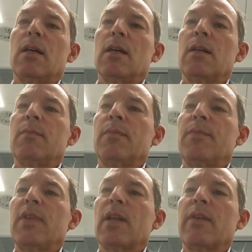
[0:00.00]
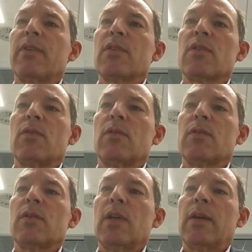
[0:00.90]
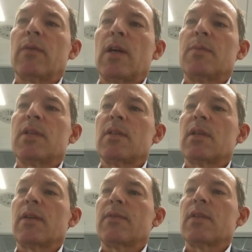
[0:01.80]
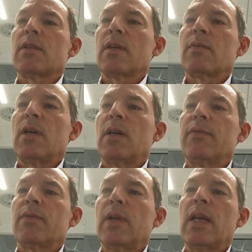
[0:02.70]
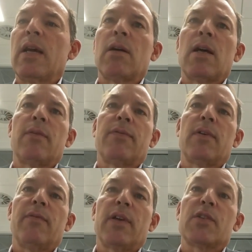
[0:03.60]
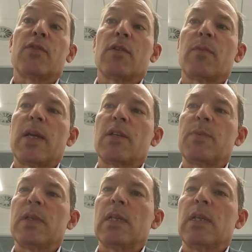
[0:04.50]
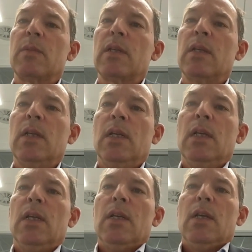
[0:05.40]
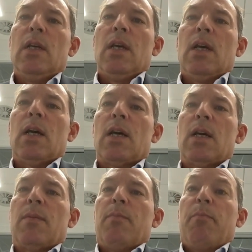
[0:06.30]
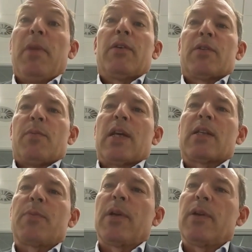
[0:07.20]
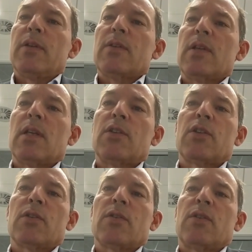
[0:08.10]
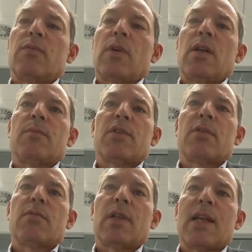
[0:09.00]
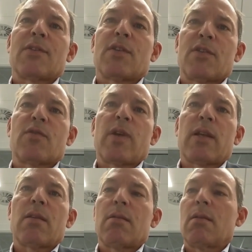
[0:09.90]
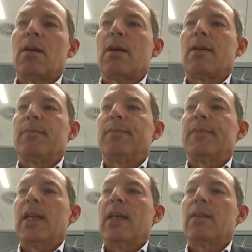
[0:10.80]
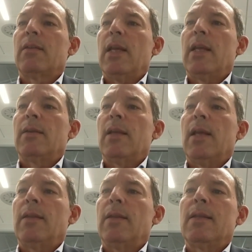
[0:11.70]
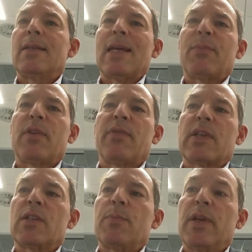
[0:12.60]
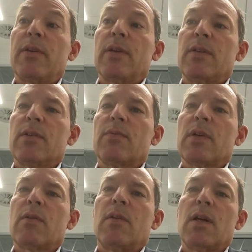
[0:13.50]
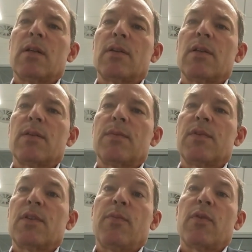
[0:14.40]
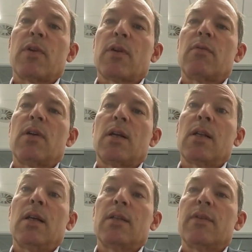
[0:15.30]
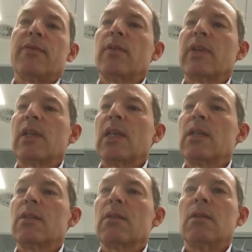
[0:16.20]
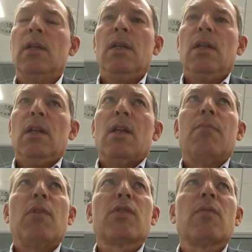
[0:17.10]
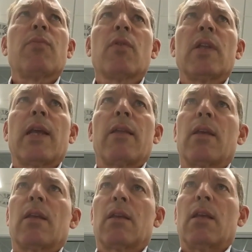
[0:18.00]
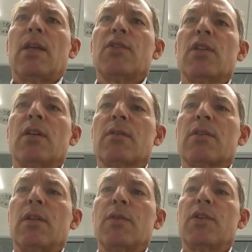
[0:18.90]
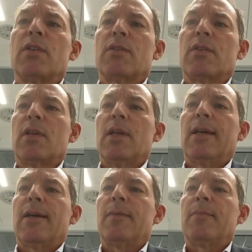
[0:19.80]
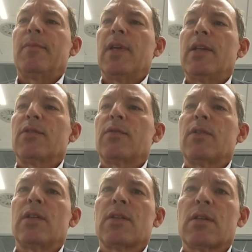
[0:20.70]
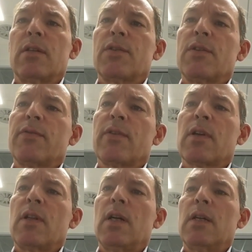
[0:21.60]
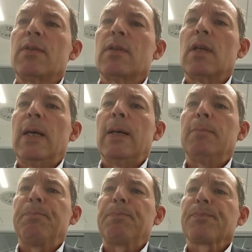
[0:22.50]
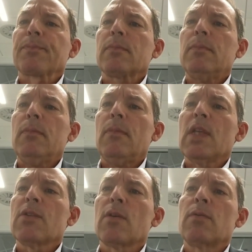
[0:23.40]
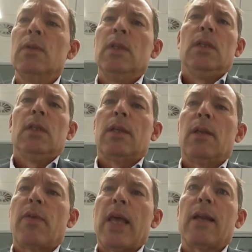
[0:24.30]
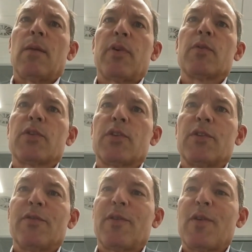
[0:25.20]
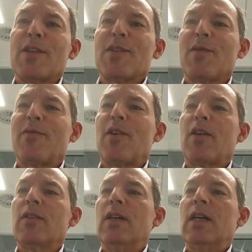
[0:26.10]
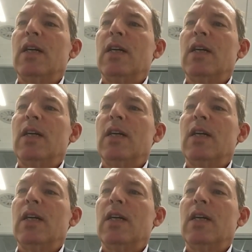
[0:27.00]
that I've installed at Rhymes since I arrived. We now have a very strong management team that mirrors my experience and ensures that Rhymes really has the strength and the depth of experience required to support our clients' evolving needs. And most importantly, I think, engineer solutions and strategic solutions for our clients. So, you know, that approach for us so far